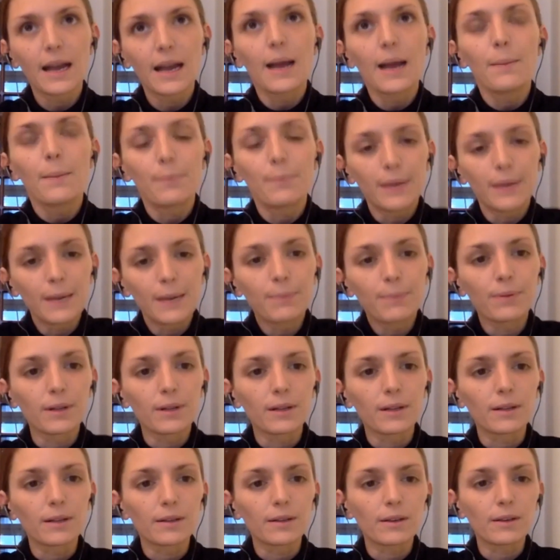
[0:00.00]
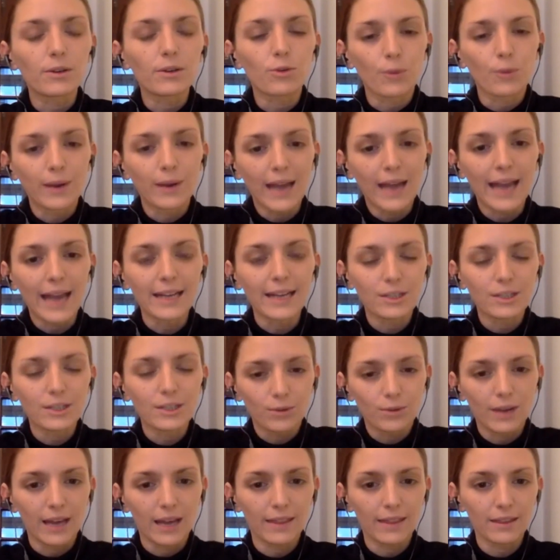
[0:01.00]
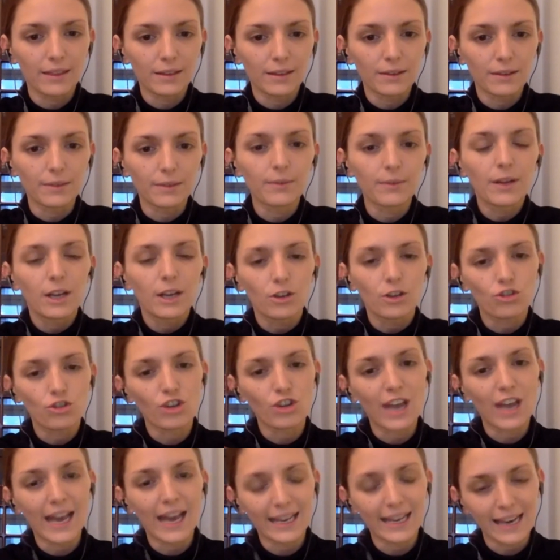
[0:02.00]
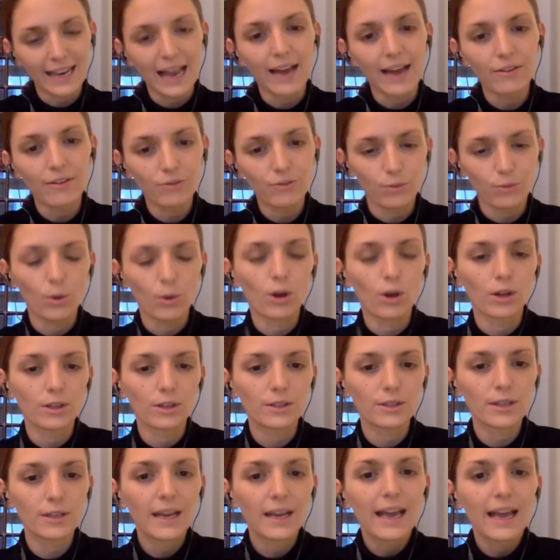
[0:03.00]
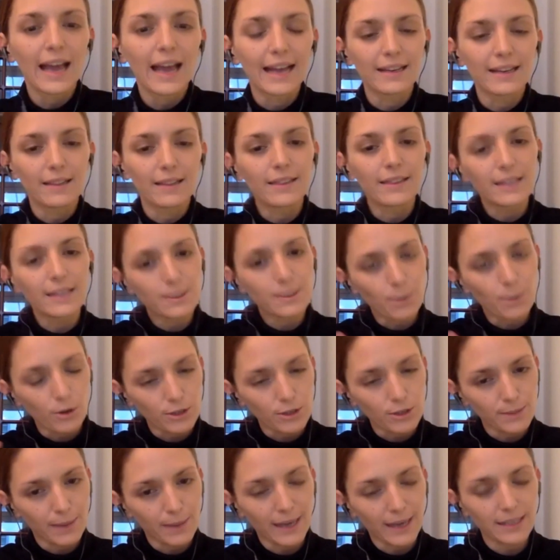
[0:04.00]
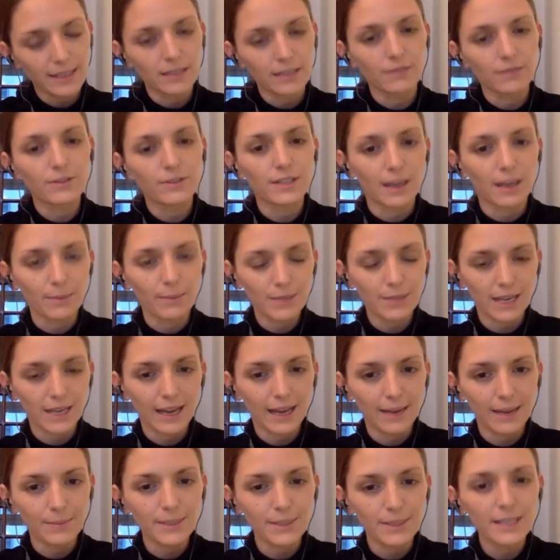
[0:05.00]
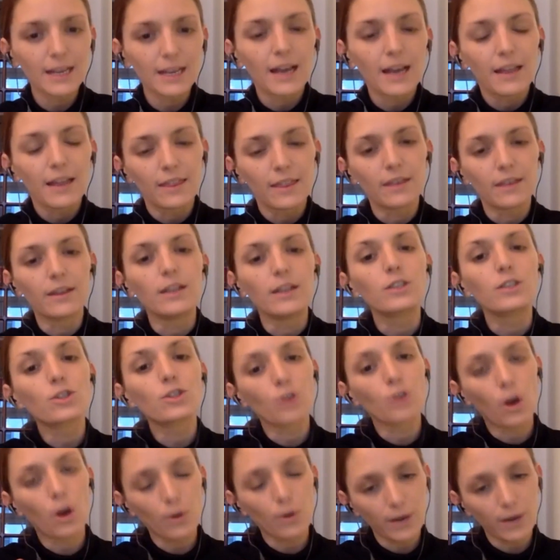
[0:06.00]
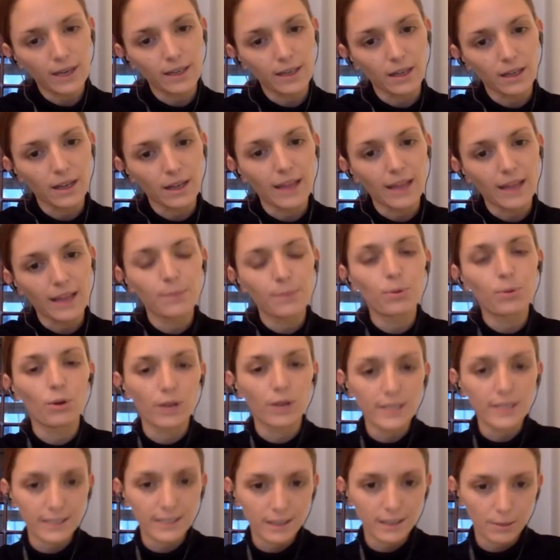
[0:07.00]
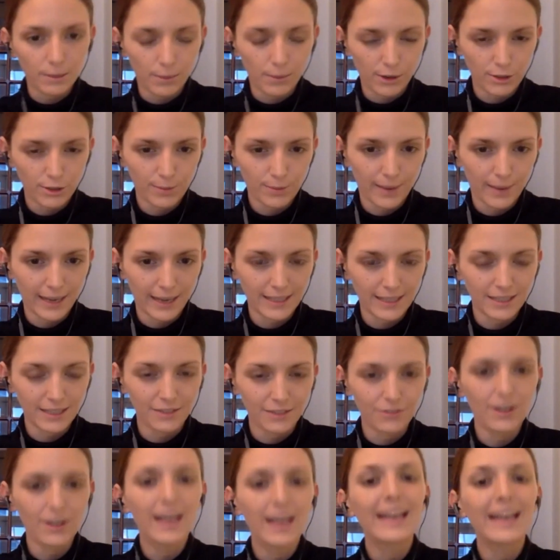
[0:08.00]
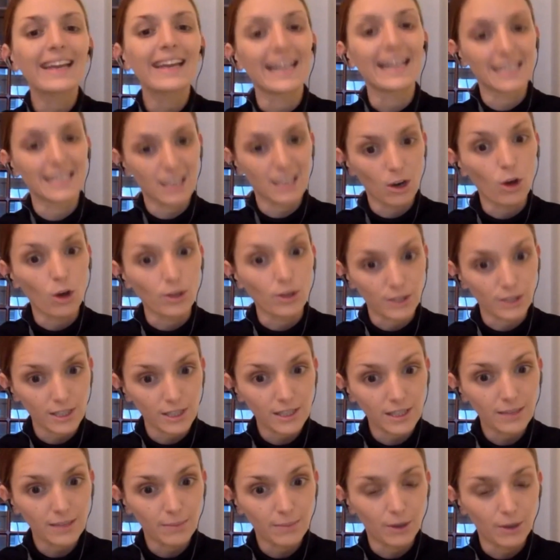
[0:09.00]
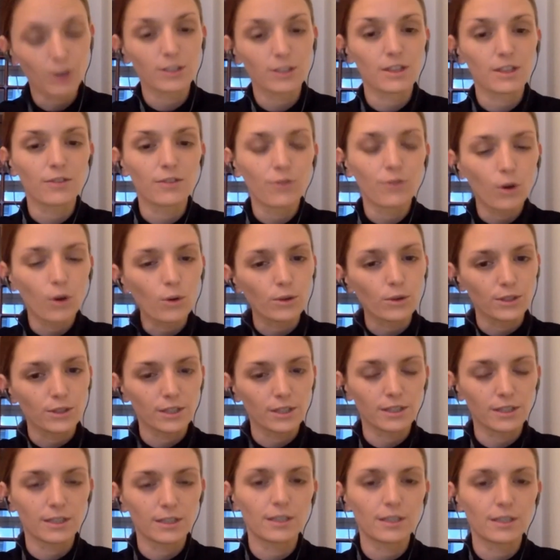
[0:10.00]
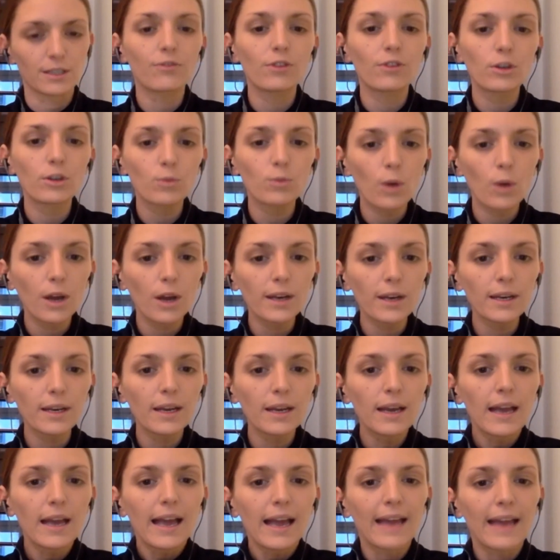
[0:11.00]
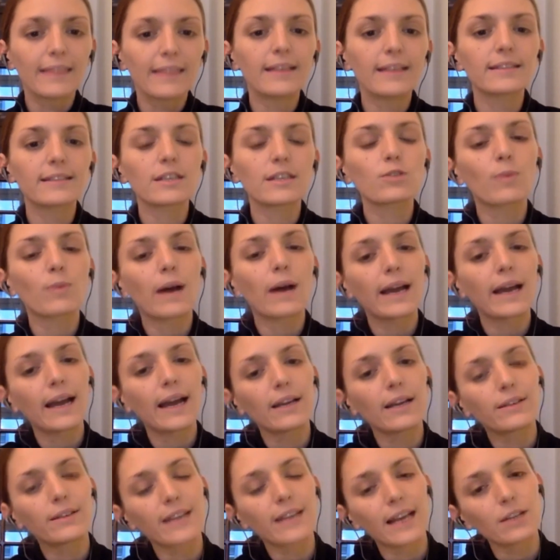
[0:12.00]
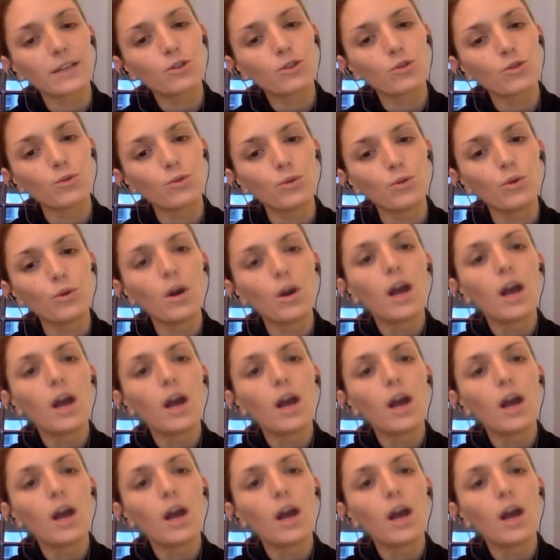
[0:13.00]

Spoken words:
people create together a shared life world. And in this perspective, sometimes the historical and the political perspective gets lost because the focus is a different one. And this is why I tend to